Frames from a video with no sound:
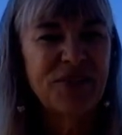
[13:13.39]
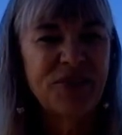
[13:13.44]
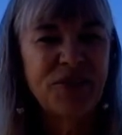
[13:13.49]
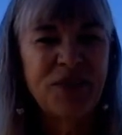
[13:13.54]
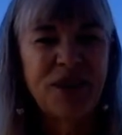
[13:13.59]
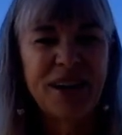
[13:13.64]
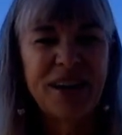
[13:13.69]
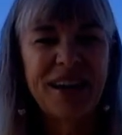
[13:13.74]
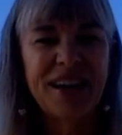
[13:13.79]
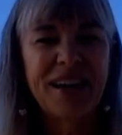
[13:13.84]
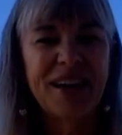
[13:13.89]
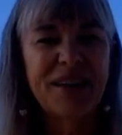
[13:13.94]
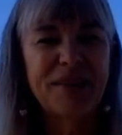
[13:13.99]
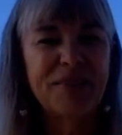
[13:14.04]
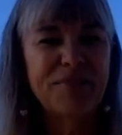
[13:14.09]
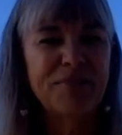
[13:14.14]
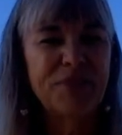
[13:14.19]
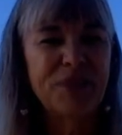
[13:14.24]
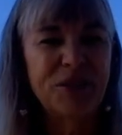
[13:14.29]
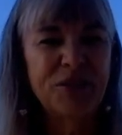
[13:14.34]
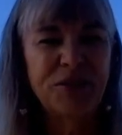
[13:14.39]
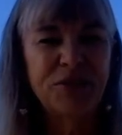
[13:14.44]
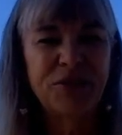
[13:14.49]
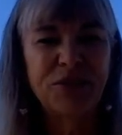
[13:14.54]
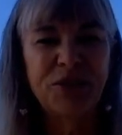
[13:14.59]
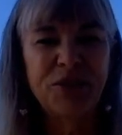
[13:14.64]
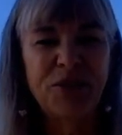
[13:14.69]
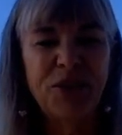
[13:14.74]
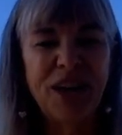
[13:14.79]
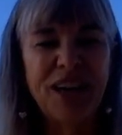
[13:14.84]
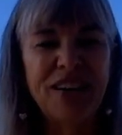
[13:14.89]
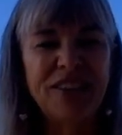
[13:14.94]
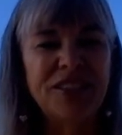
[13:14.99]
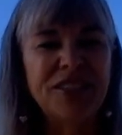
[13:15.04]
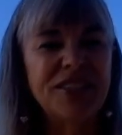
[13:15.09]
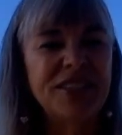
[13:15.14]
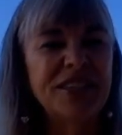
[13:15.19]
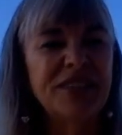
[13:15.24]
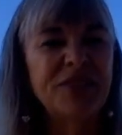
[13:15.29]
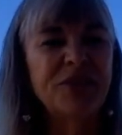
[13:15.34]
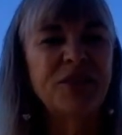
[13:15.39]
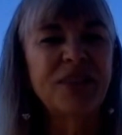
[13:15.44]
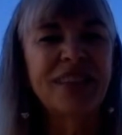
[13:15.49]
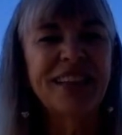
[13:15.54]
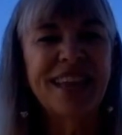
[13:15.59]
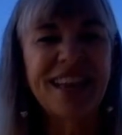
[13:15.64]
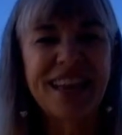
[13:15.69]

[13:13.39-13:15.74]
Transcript: What a beautiful way to deal with